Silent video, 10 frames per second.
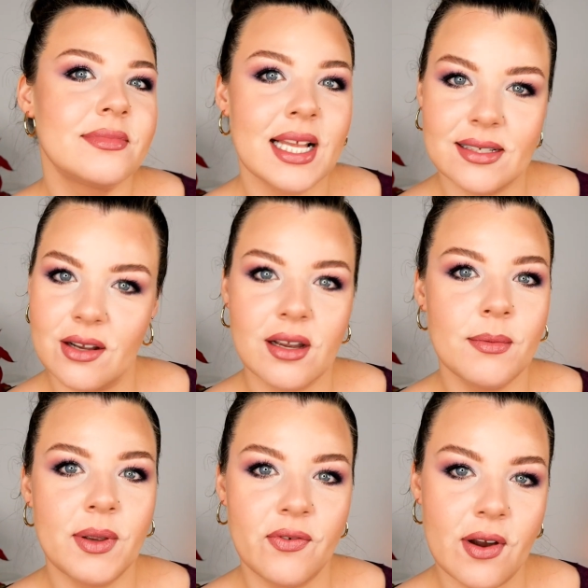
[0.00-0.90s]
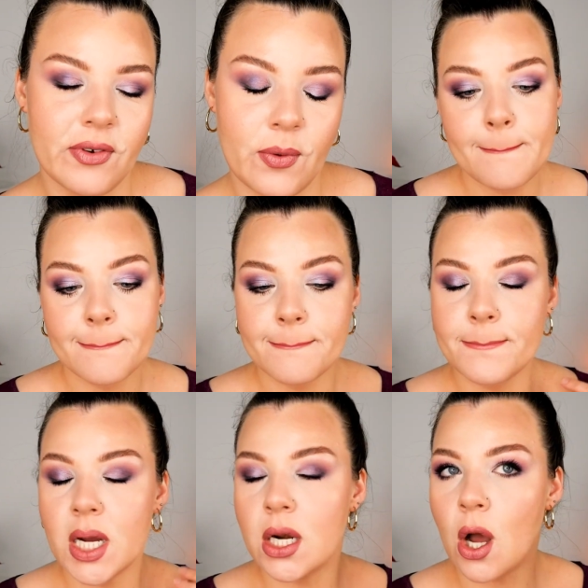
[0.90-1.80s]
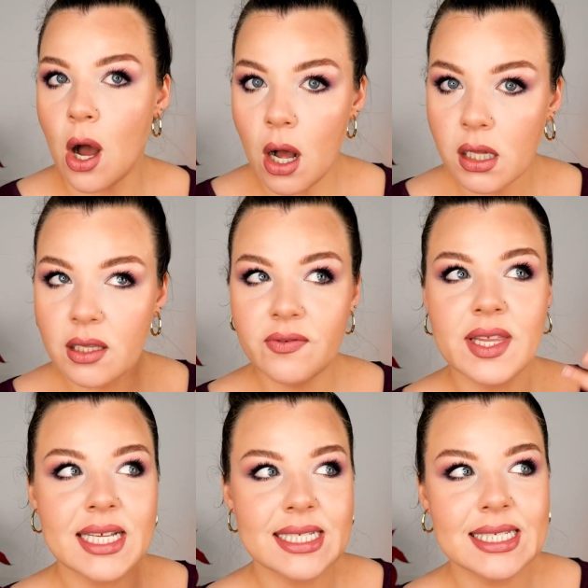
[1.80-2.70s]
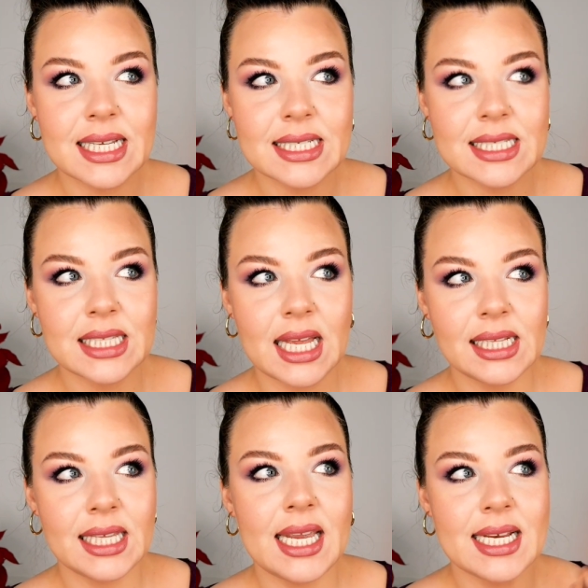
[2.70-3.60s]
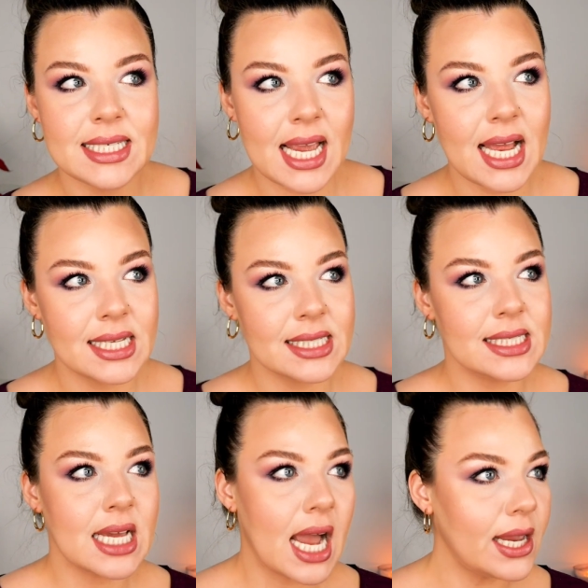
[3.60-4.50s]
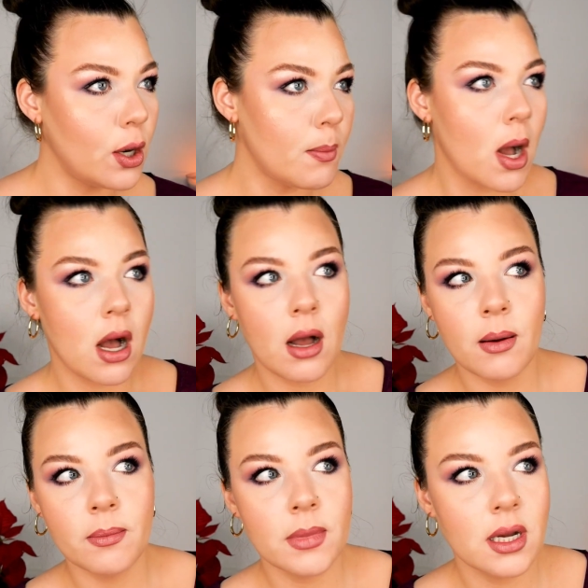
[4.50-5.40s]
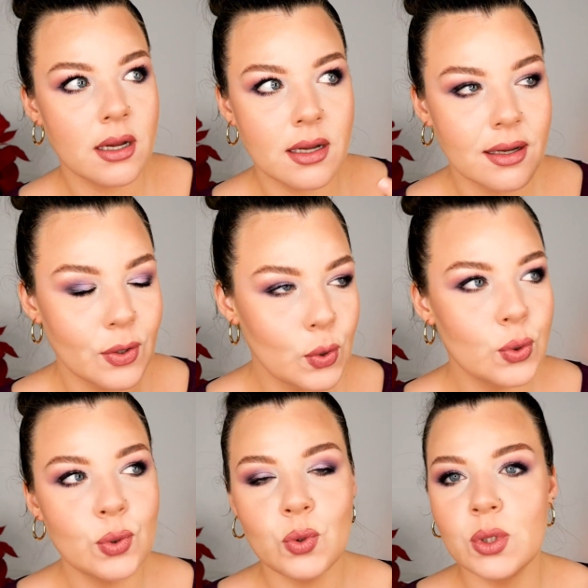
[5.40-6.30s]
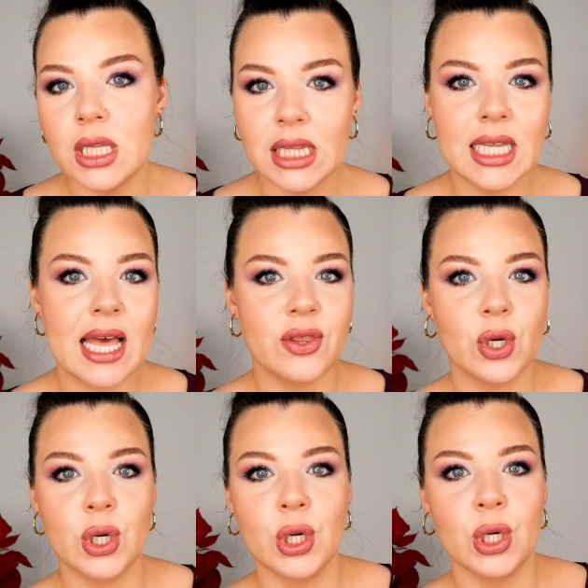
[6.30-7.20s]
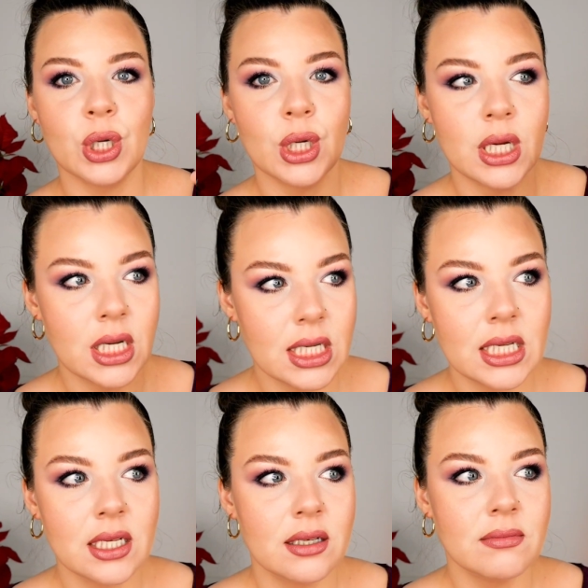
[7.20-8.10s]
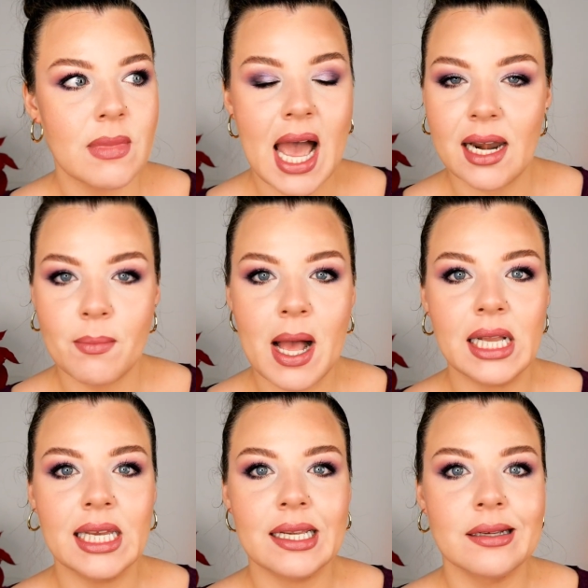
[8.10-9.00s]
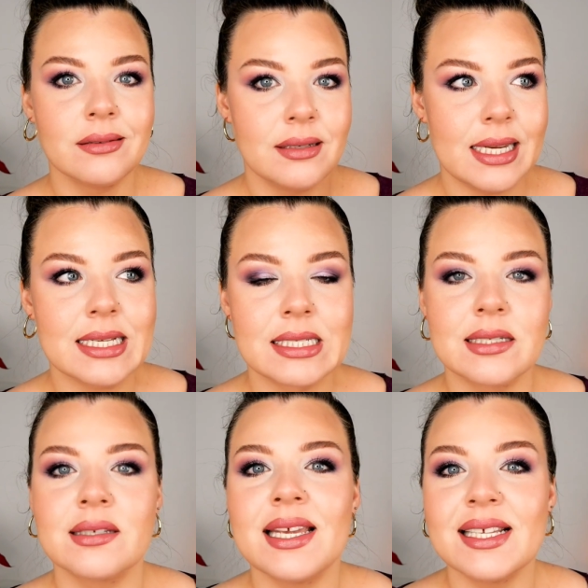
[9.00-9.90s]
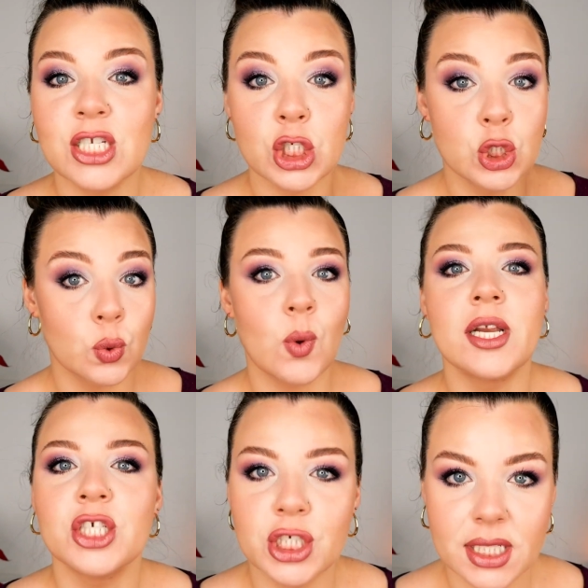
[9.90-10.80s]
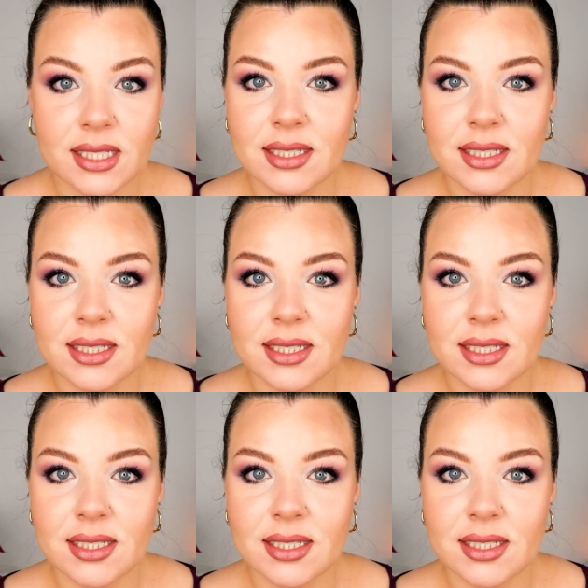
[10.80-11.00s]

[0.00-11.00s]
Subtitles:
that's not gonna be for everyone. But all of this slightly intense Tiger Balm, oud, leather, animalicness is drenched in